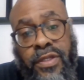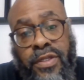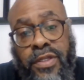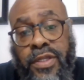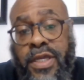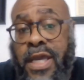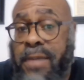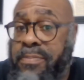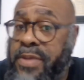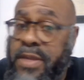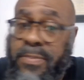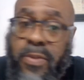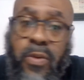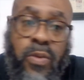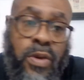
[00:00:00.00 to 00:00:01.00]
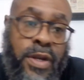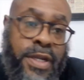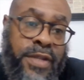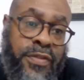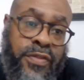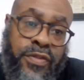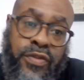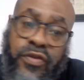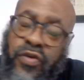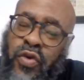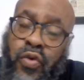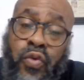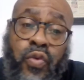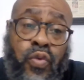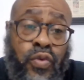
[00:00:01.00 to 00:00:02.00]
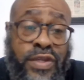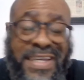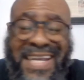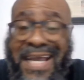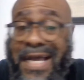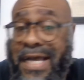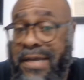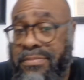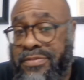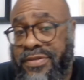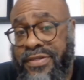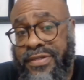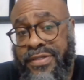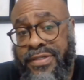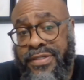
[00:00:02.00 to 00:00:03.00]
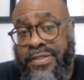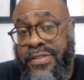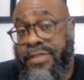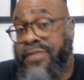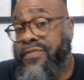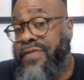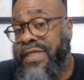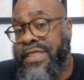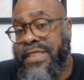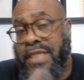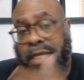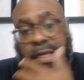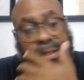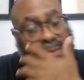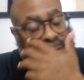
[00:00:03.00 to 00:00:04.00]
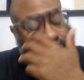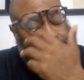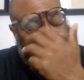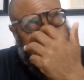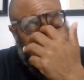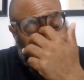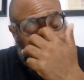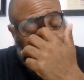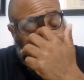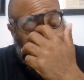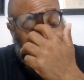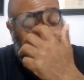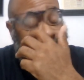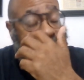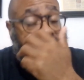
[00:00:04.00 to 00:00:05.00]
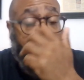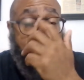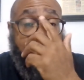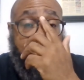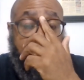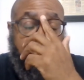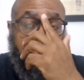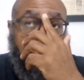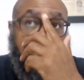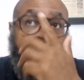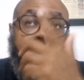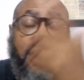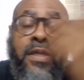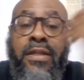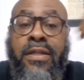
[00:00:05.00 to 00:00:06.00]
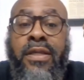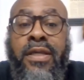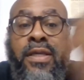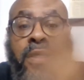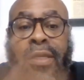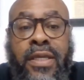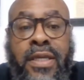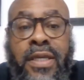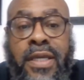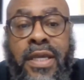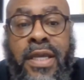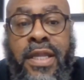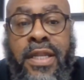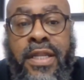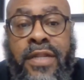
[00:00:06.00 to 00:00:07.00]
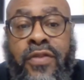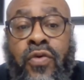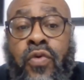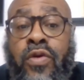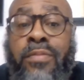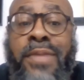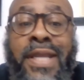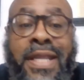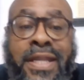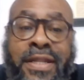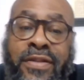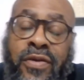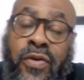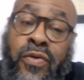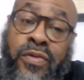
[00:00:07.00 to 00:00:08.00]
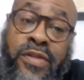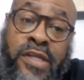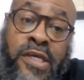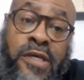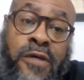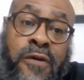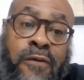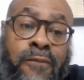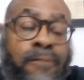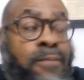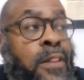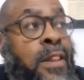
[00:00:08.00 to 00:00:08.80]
You got people working two jobs, three jobs. Like, I was away this weekend, and the doorman at the hotel,